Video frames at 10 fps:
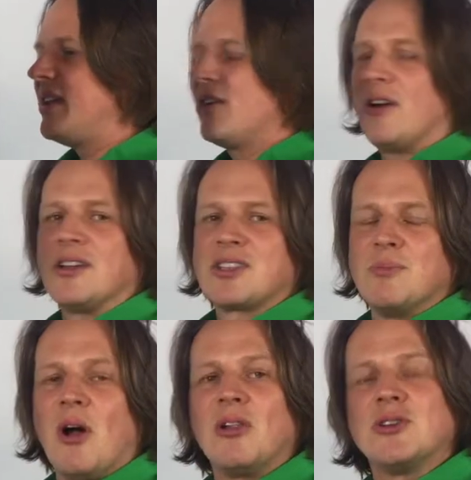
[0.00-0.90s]
here a
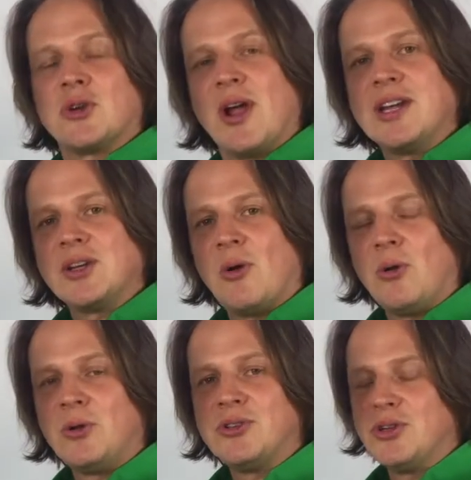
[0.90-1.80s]
smaller tray to
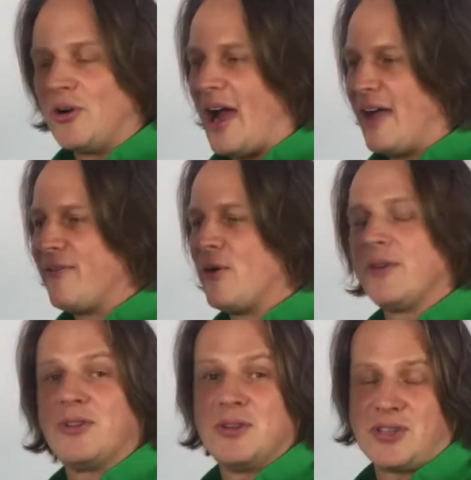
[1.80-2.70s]
hold your
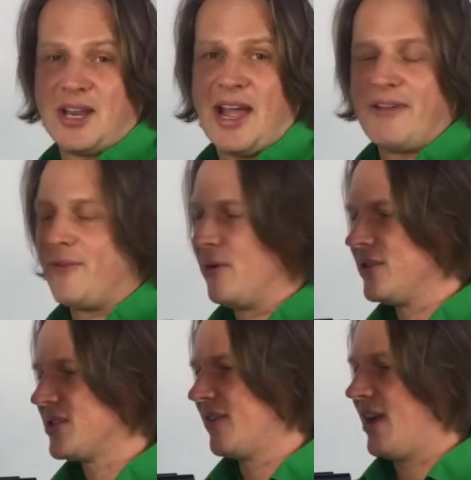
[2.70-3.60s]
iPhone if you're using an
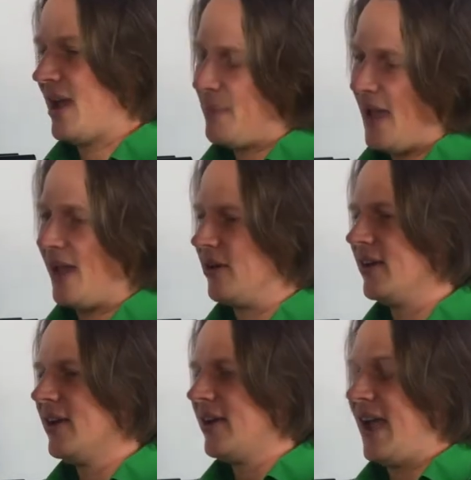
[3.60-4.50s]
iPhone instead of an iPad
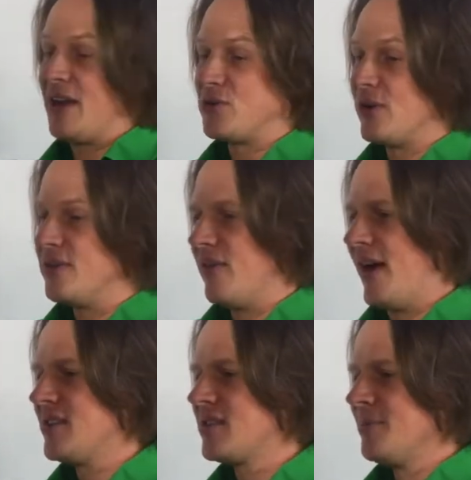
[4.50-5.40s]
or Android
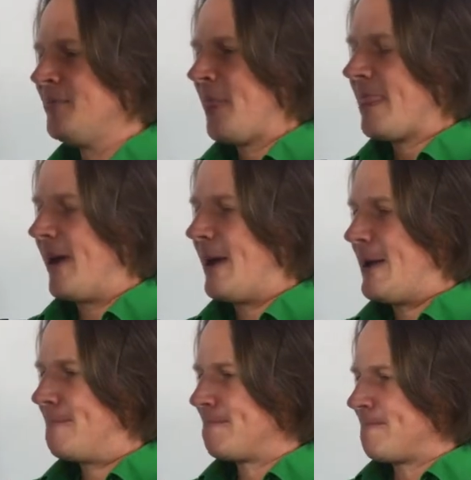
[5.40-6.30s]
device.
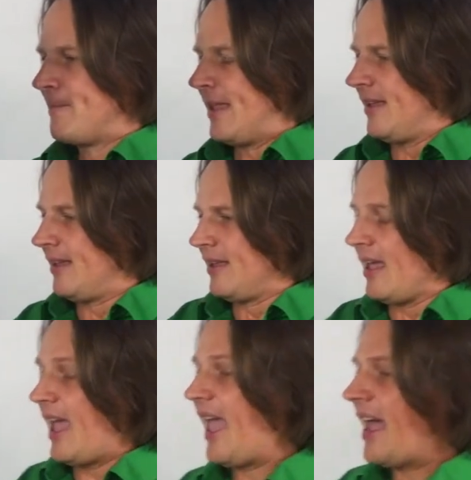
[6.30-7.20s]
Um,
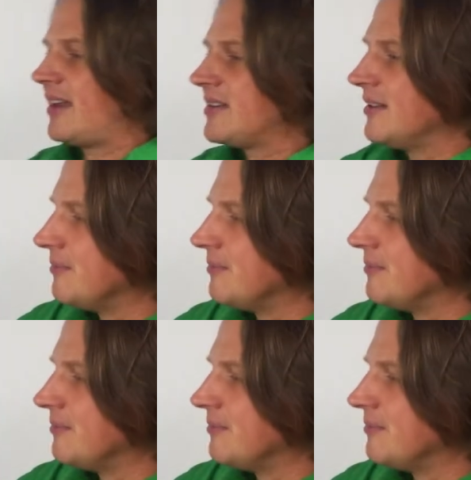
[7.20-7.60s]
and